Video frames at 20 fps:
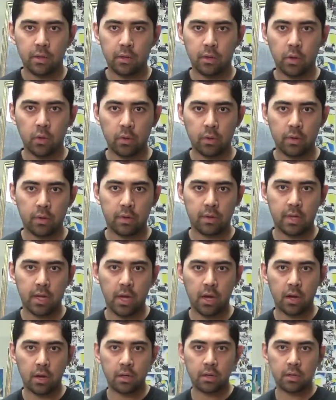Yo, it's
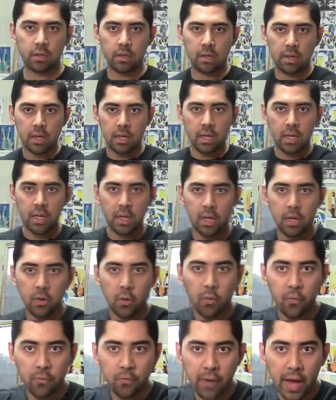Dion in
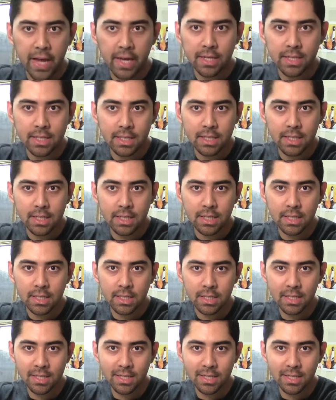your face.